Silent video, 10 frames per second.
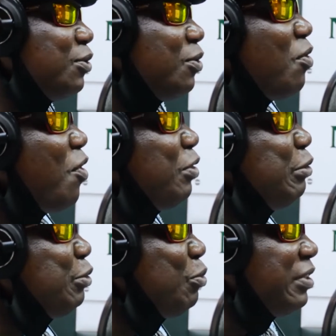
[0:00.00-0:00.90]
So all
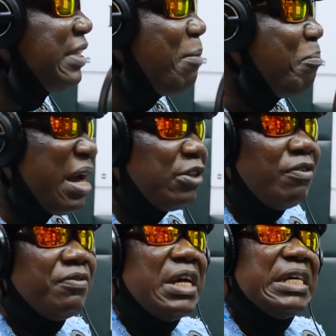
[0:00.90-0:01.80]
those ones are part
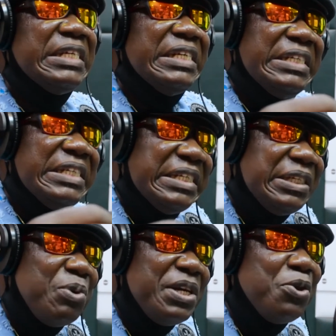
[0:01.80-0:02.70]
of the
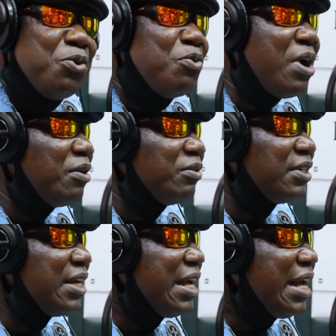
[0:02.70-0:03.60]
gist when they go round.
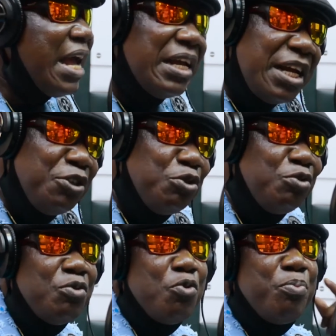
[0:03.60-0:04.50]
And then
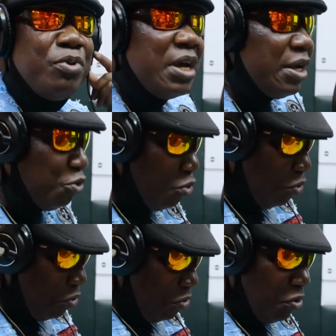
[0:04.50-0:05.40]
you
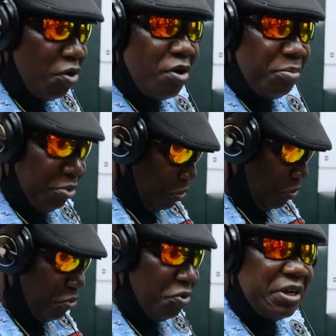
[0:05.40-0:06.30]
go club,
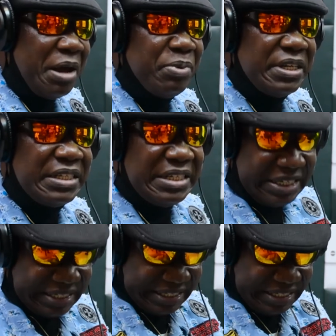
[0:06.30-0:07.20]
you go other places,
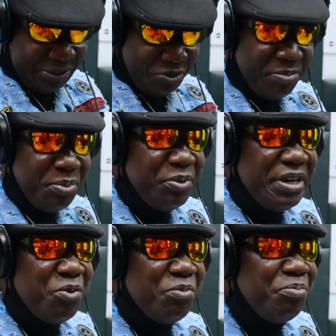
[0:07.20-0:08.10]
they see the way people
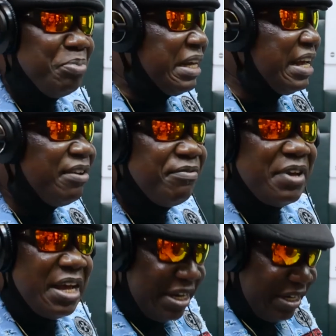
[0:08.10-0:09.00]
they
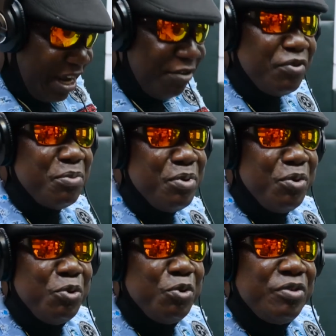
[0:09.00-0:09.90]
behave. Then if you
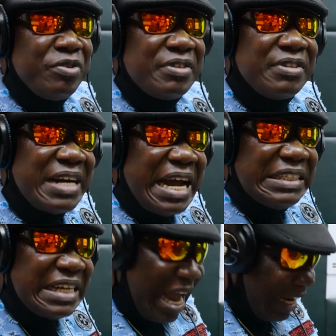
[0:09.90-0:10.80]
be good
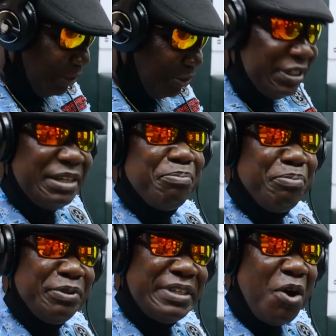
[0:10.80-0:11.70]
writer, they
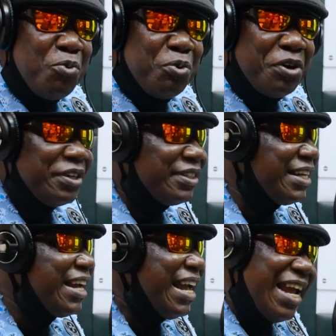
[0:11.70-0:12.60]
put down
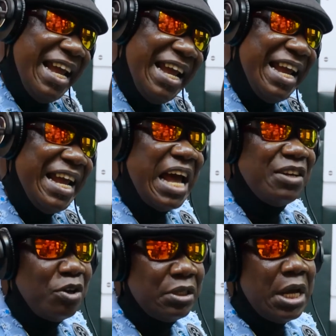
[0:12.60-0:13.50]
words.
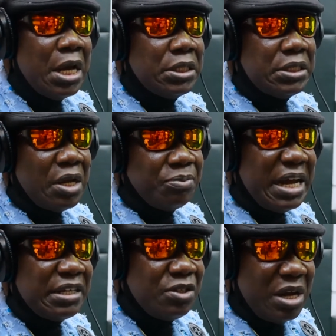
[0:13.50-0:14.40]
And all
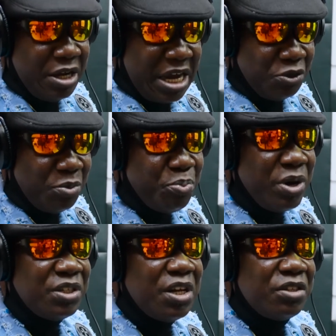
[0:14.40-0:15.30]
sometimes to get to a
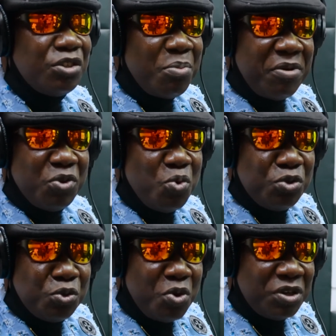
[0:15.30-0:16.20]
point say some of
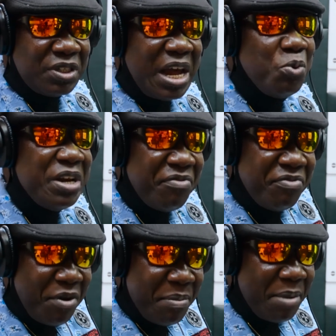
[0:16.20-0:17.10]
those words now they
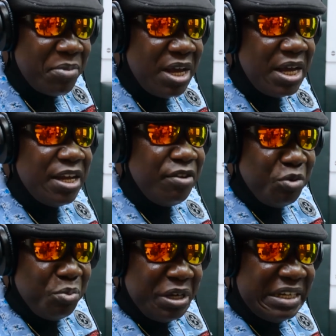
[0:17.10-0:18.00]
form them.
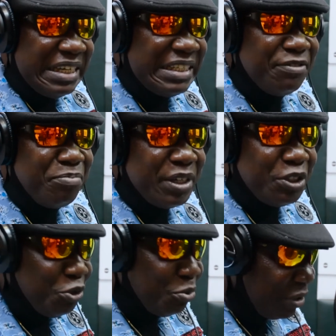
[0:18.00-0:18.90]
If you be creative
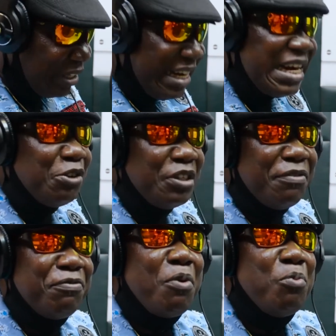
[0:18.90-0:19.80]
person, you must learn how to
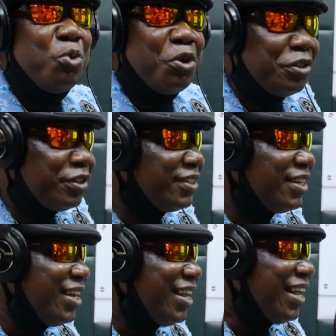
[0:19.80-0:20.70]
form
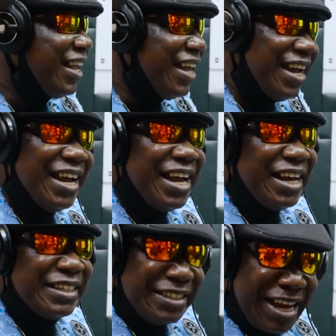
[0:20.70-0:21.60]
words.
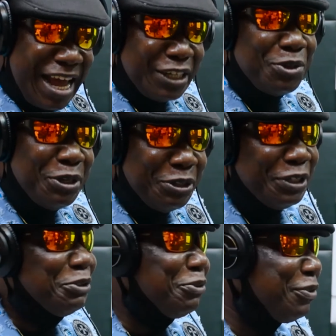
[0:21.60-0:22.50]
And slang so you go
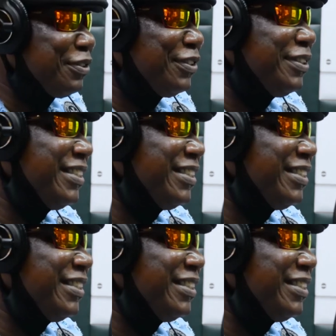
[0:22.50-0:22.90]
to use for speech.